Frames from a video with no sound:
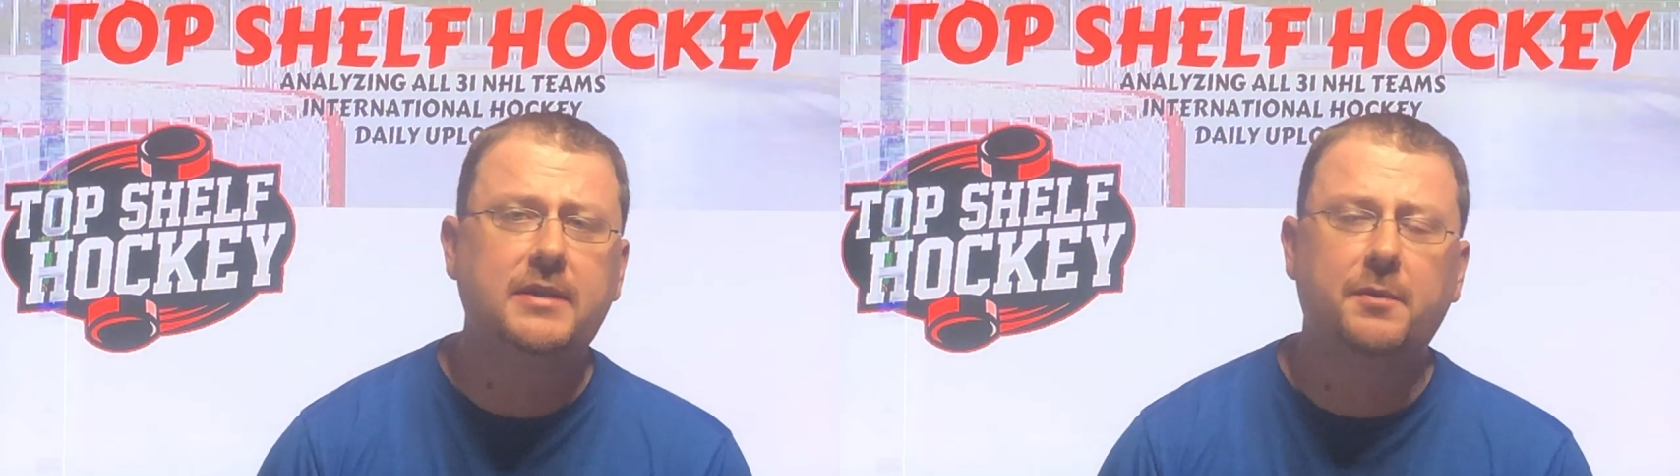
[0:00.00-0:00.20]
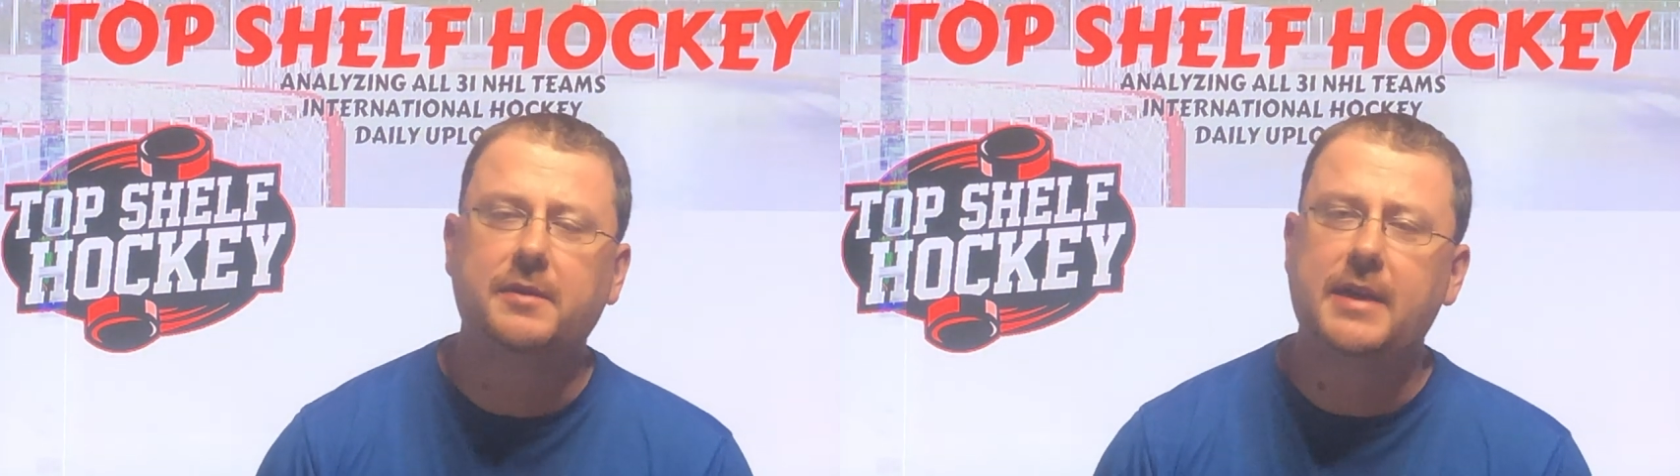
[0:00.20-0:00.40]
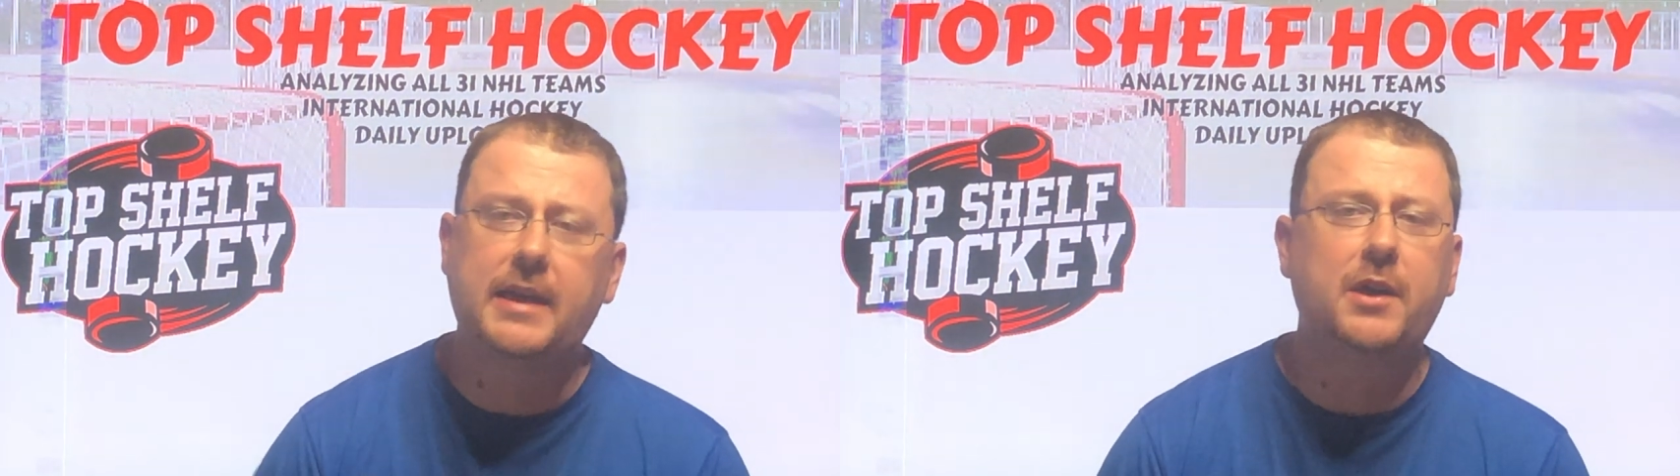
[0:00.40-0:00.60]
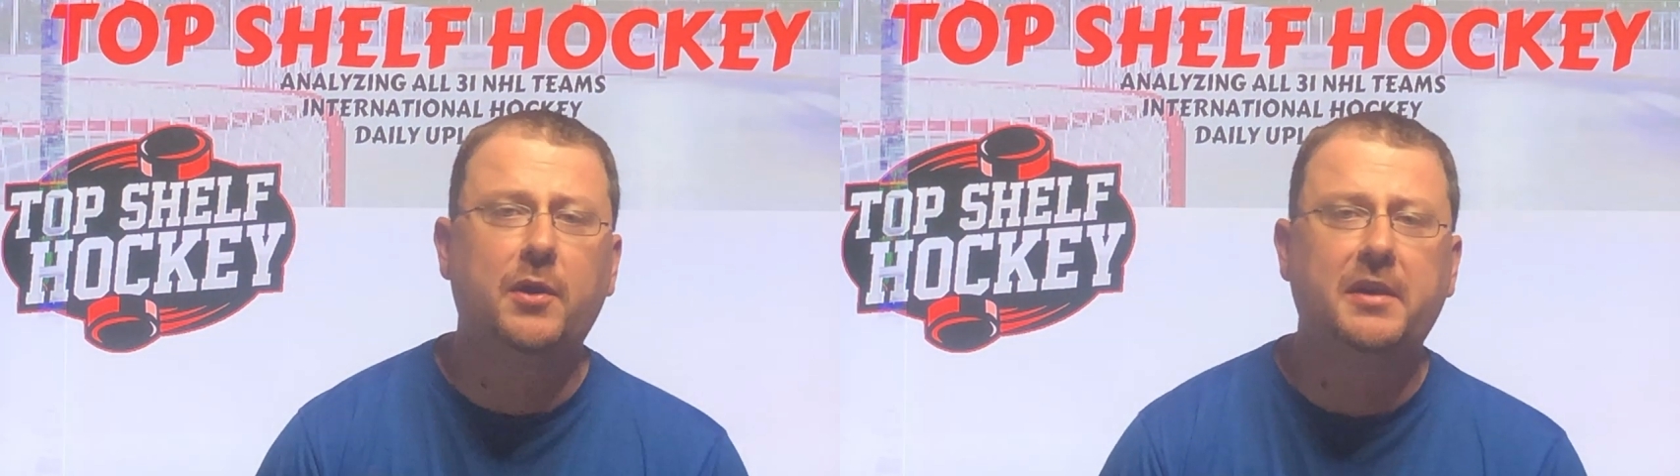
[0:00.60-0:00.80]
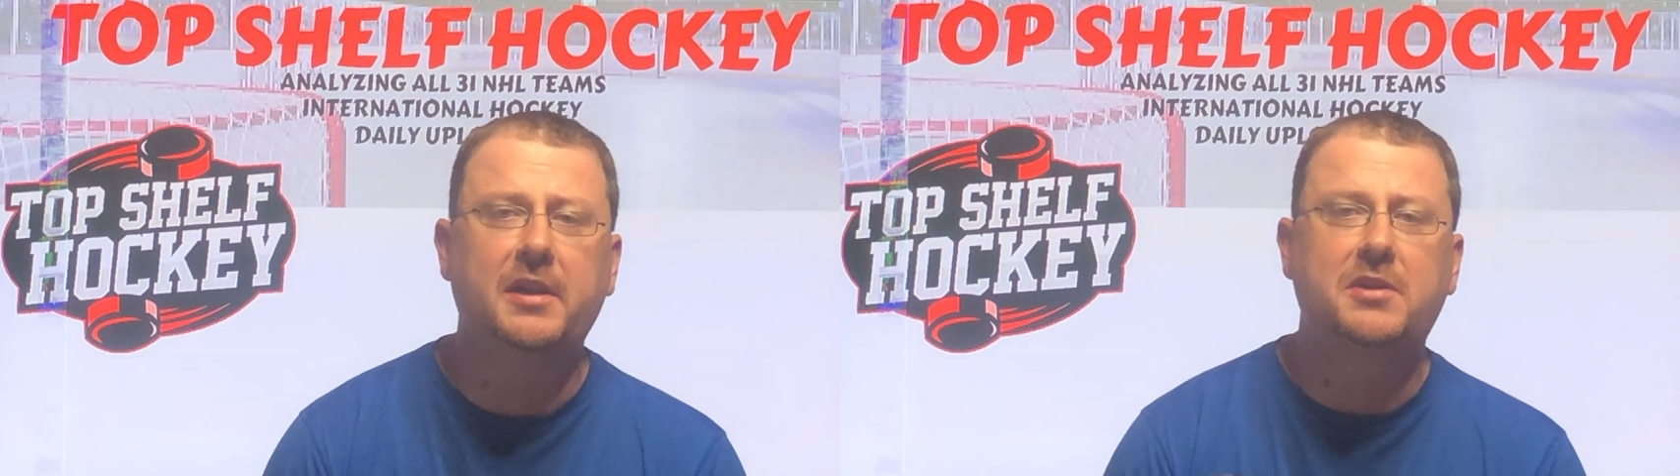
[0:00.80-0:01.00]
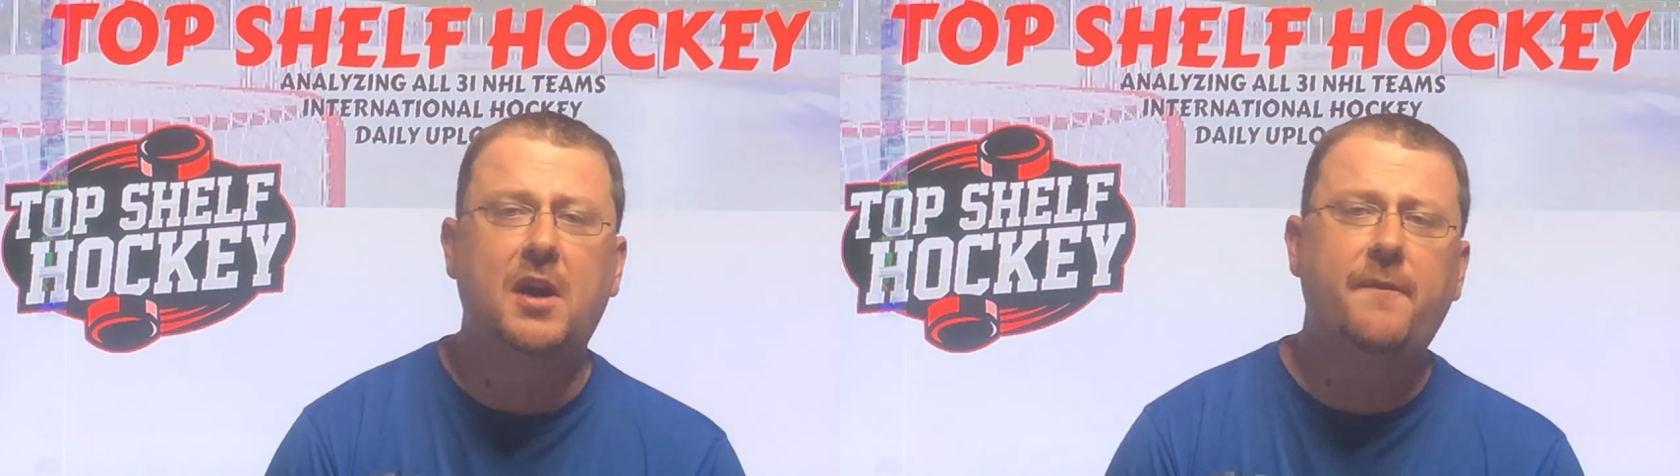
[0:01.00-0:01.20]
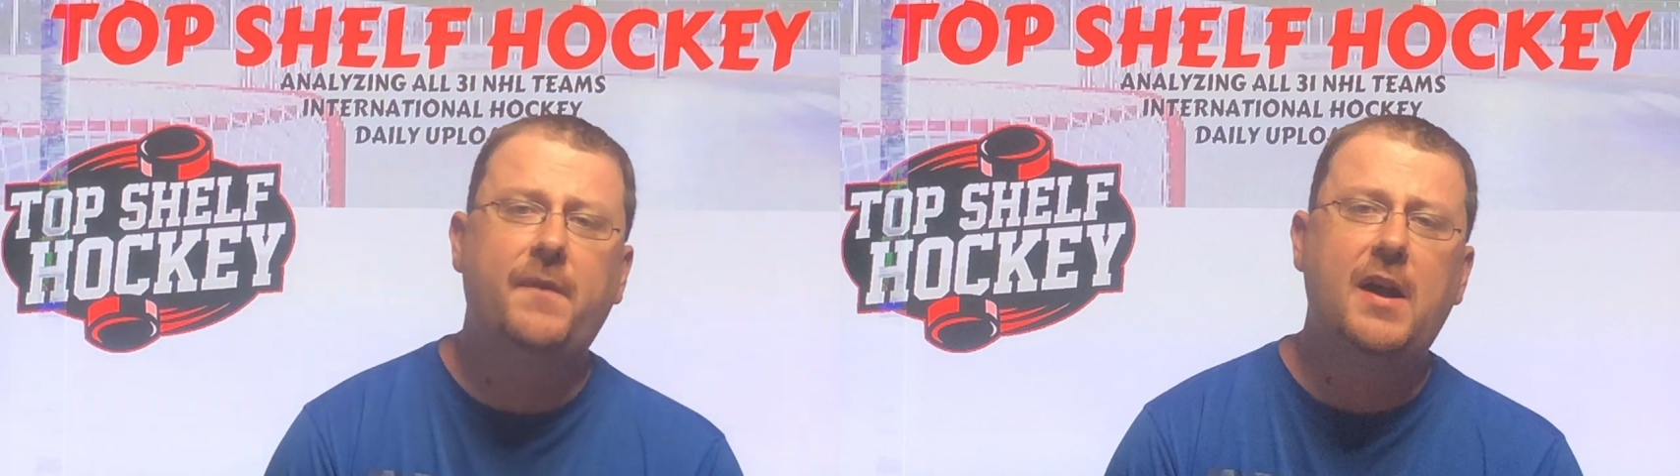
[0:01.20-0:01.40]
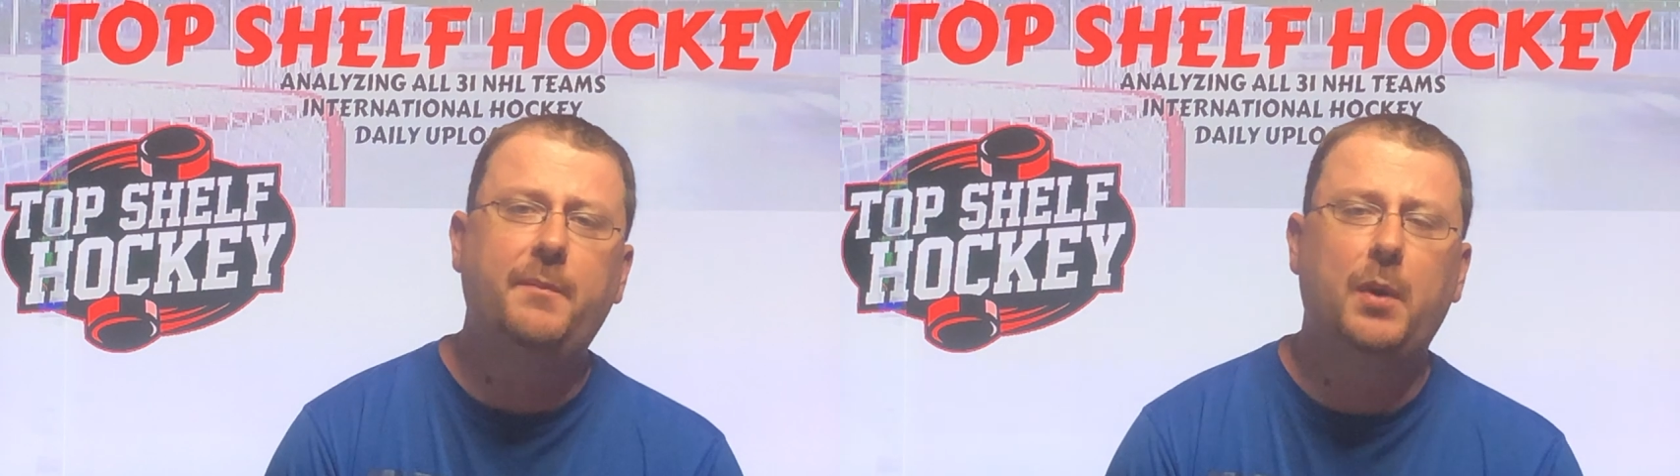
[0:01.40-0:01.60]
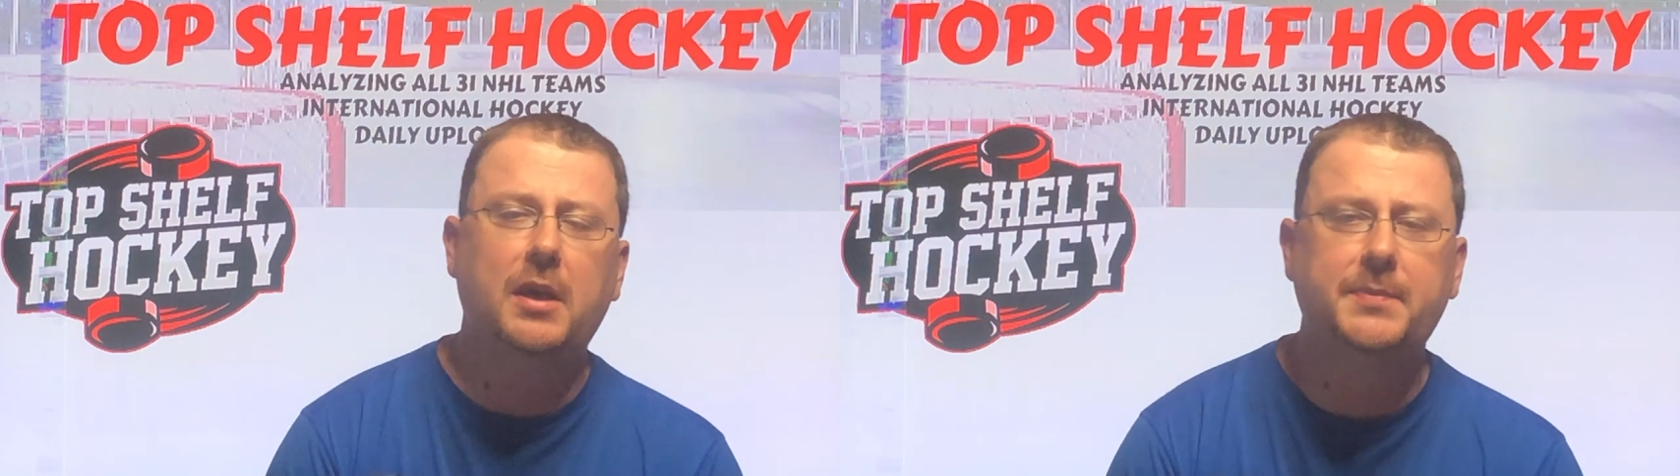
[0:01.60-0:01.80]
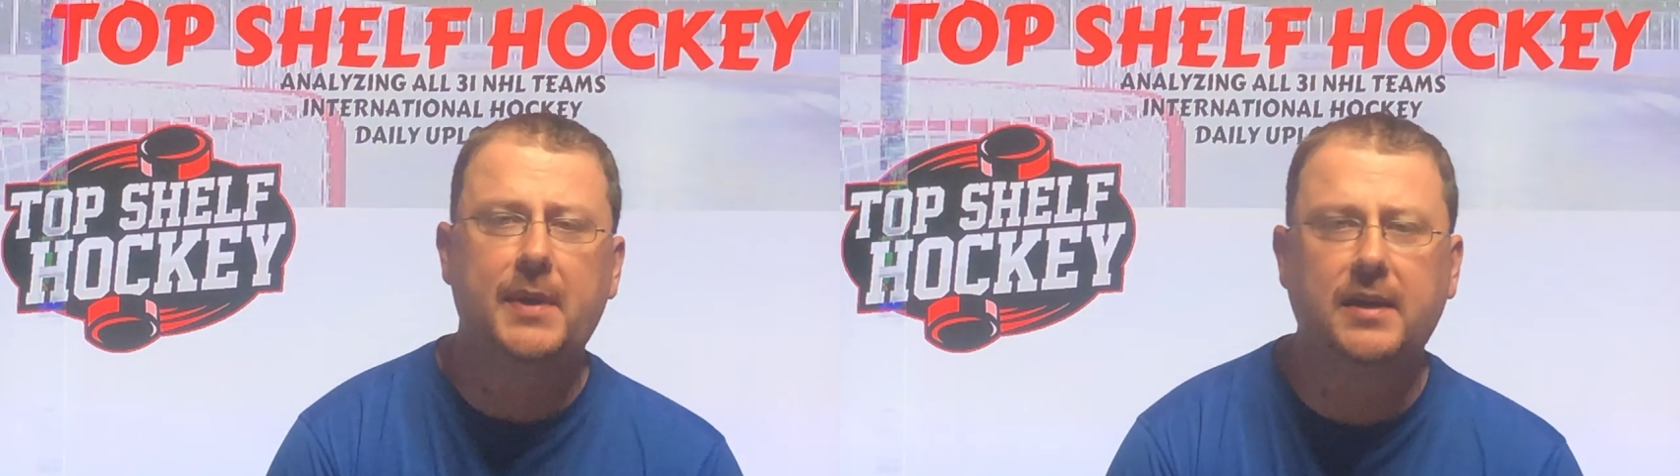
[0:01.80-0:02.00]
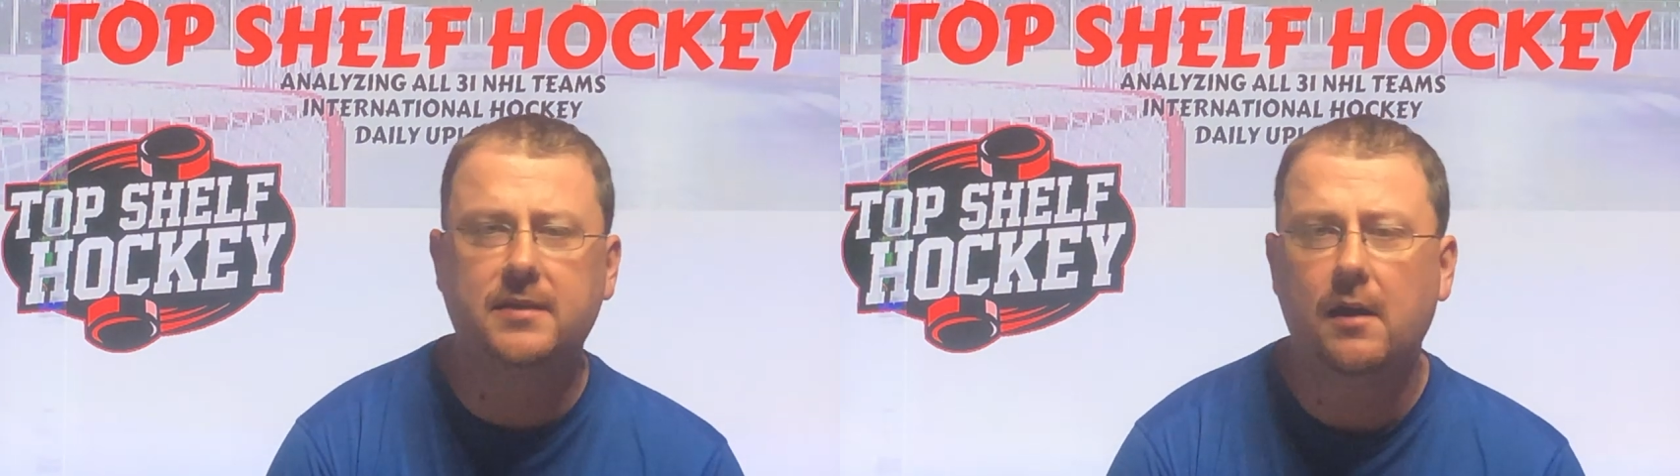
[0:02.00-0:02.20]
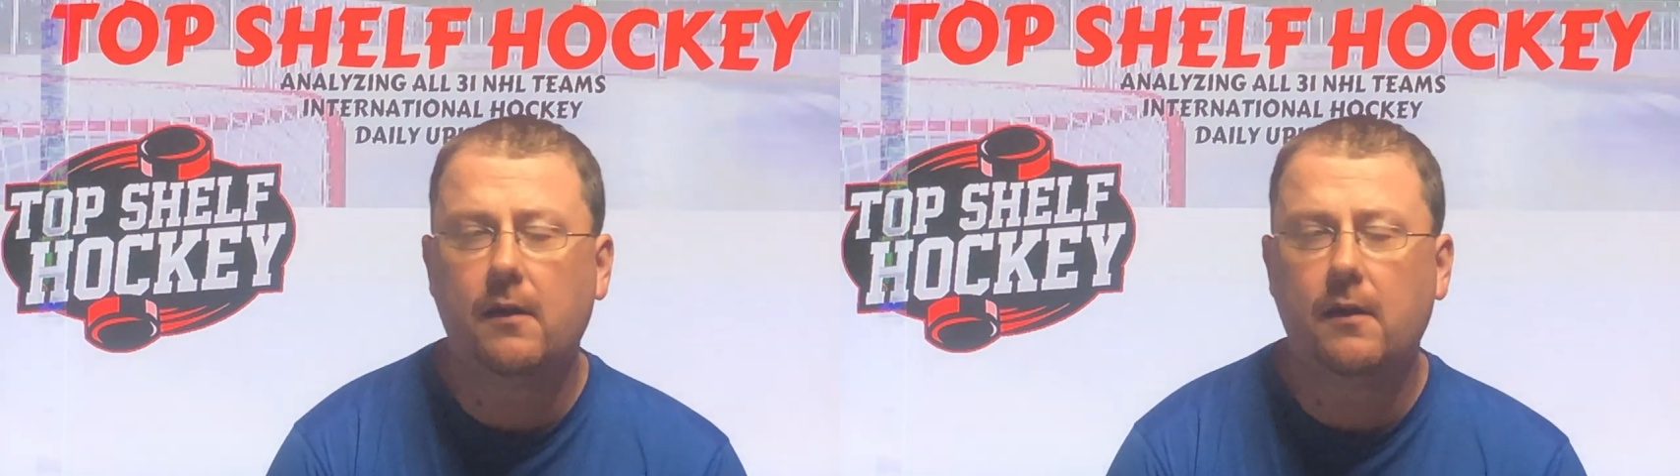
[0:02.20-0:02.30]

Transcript: and we're taking a look at the top five prospects